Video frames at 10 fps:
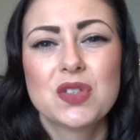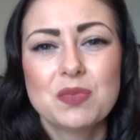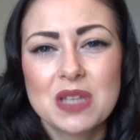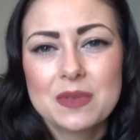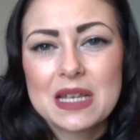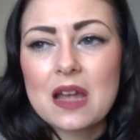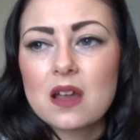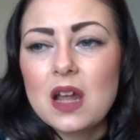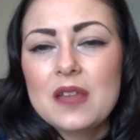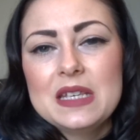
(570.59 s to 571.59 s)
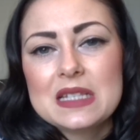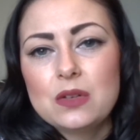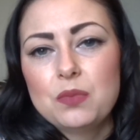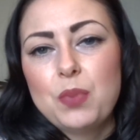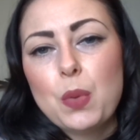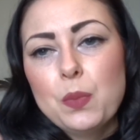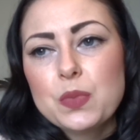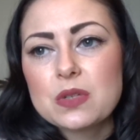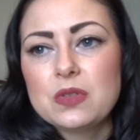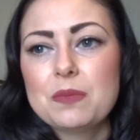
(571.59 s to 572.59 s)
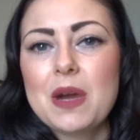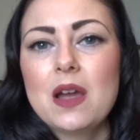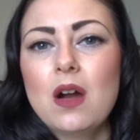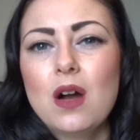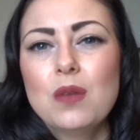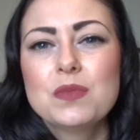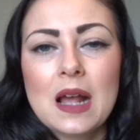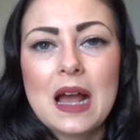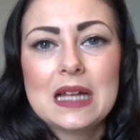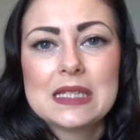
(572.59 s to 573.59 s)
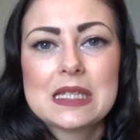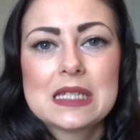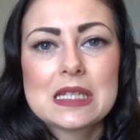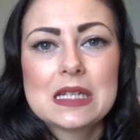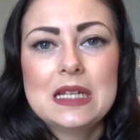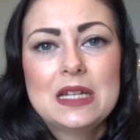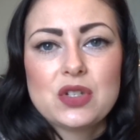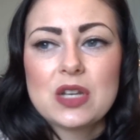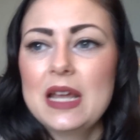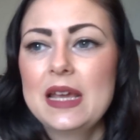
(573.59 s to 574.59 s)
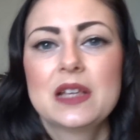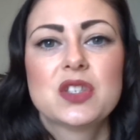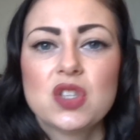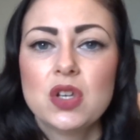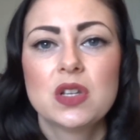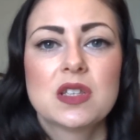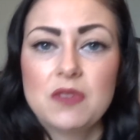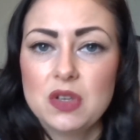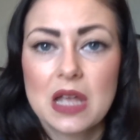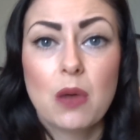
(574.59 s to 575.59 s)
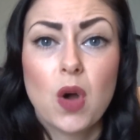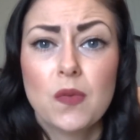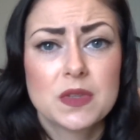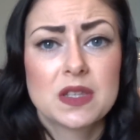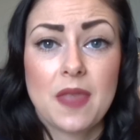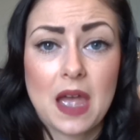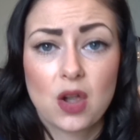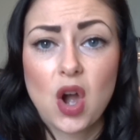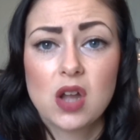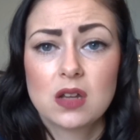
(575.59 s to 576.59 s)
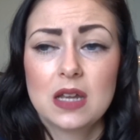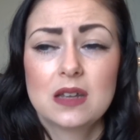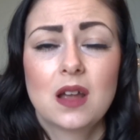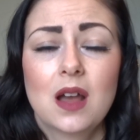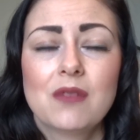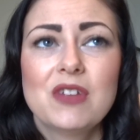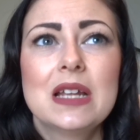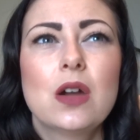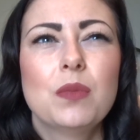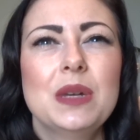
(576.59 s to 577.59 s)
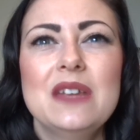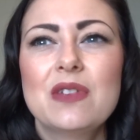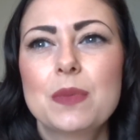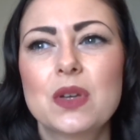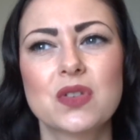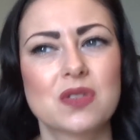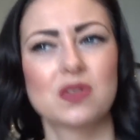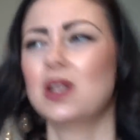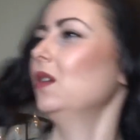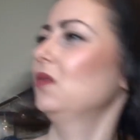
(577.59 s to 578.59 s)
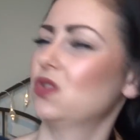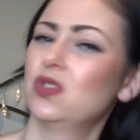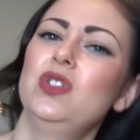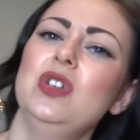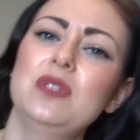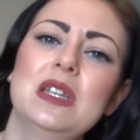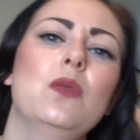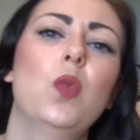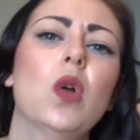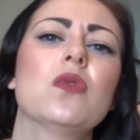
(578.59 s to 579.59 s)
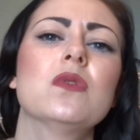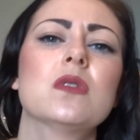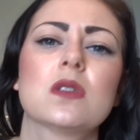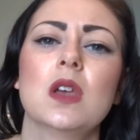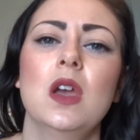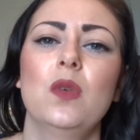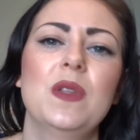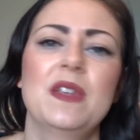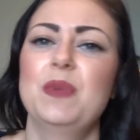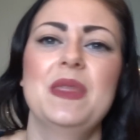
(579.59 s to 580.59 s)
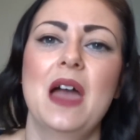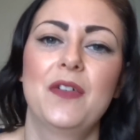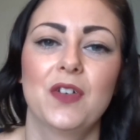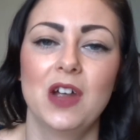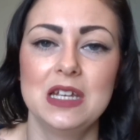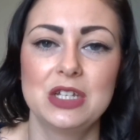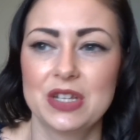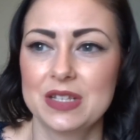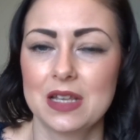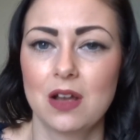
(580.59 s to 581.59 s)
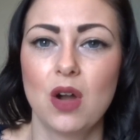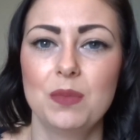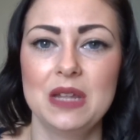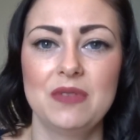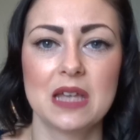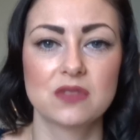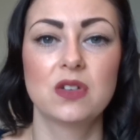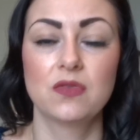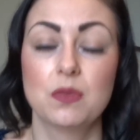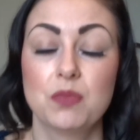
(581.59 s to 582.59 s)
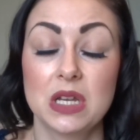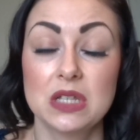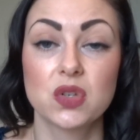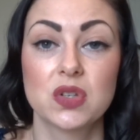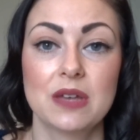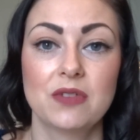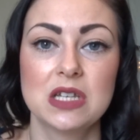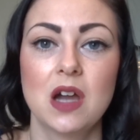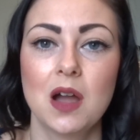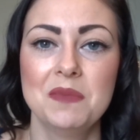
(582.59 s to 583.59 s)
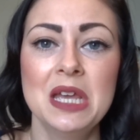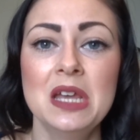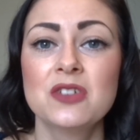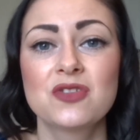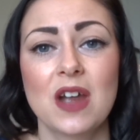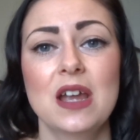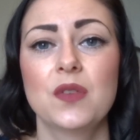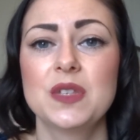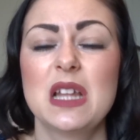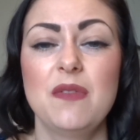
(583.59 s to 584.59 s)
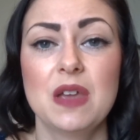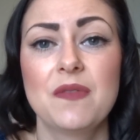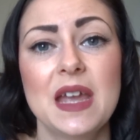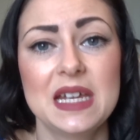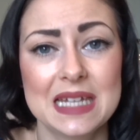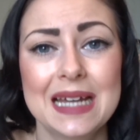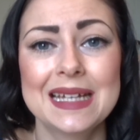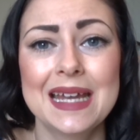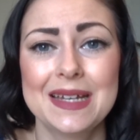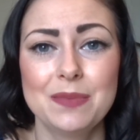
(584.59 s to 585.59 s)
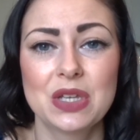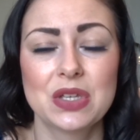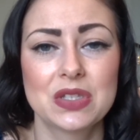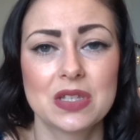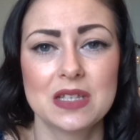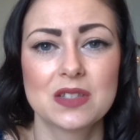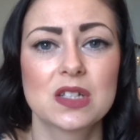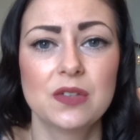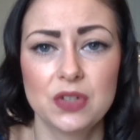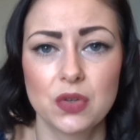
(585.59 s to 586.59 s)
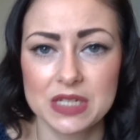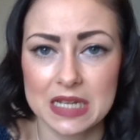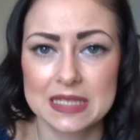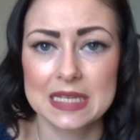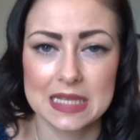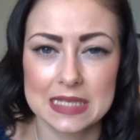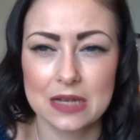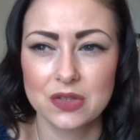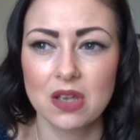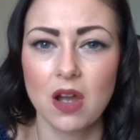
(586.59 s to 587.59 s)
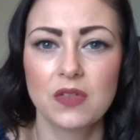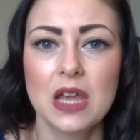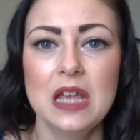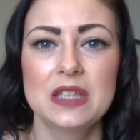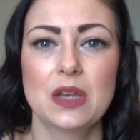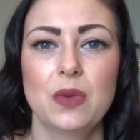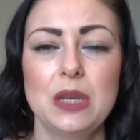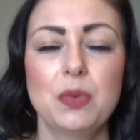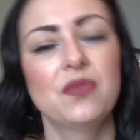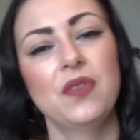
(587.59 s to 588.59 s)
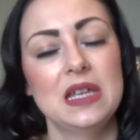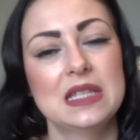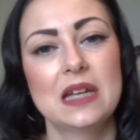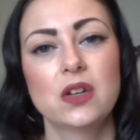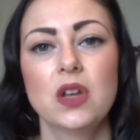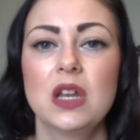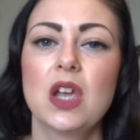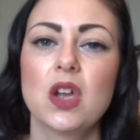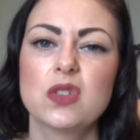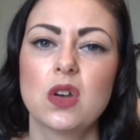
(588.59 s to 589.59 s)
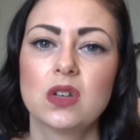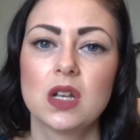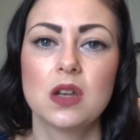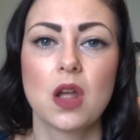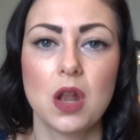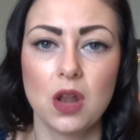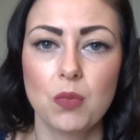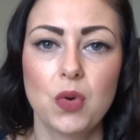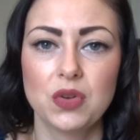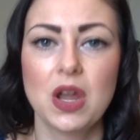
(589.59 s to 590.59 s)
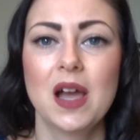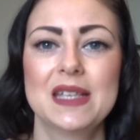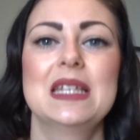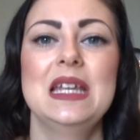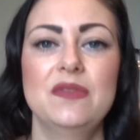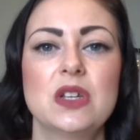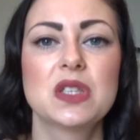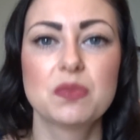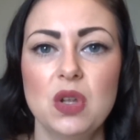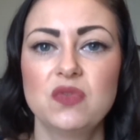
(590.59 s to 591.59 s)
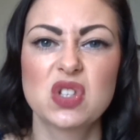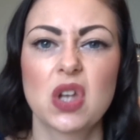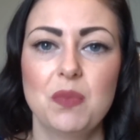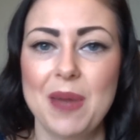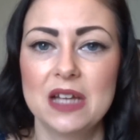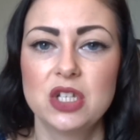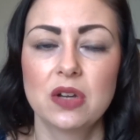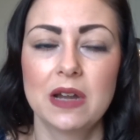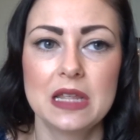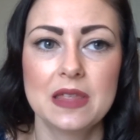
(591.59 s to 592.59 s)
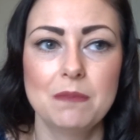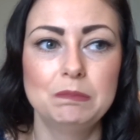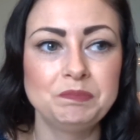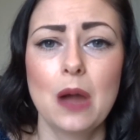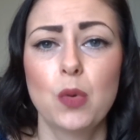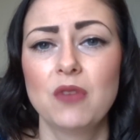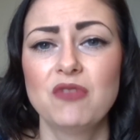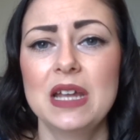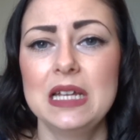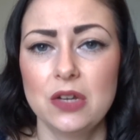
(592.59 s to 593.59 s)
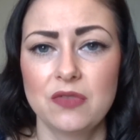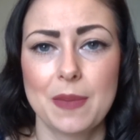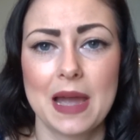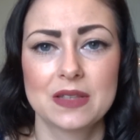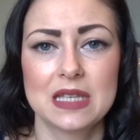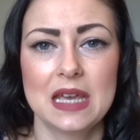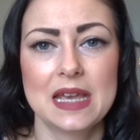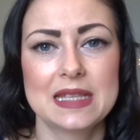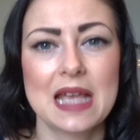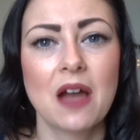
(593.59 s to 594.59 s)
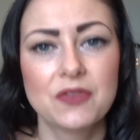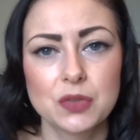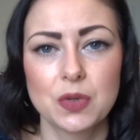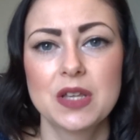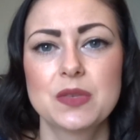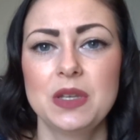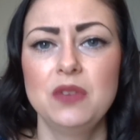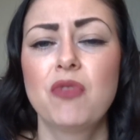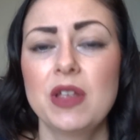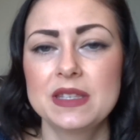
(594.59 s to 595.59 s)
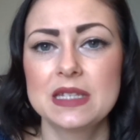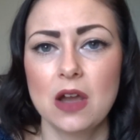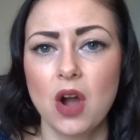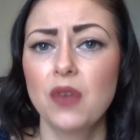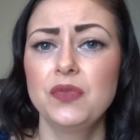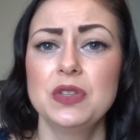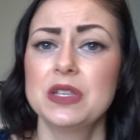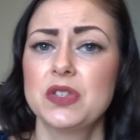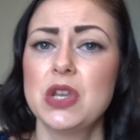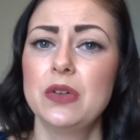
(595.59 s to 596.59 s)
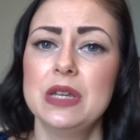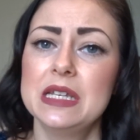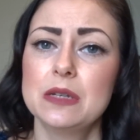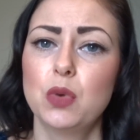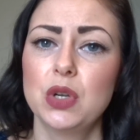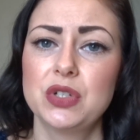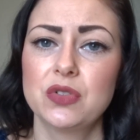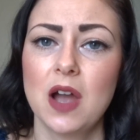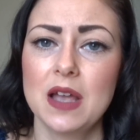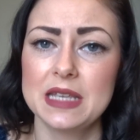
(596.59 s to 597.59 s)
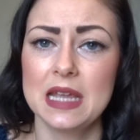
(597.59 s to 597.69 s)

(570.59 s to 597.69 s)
Sometimes I get like these little bumps under my arms, and literally as soon as I've used that once, they're gone, and I really can't believe it, because like just using it once when they've been there for ages, I can't believe it gets rid of them, but it does every time. It's great obviously for your fake tanning because it's sloughing all the dead skin cells off, so when you put fake tan on, and it goes on a lot more nice and even and smooth, doesn't go patchy or anything. What I really love about it is afterwards, when you've rinsed it off, there's no need to moisturise.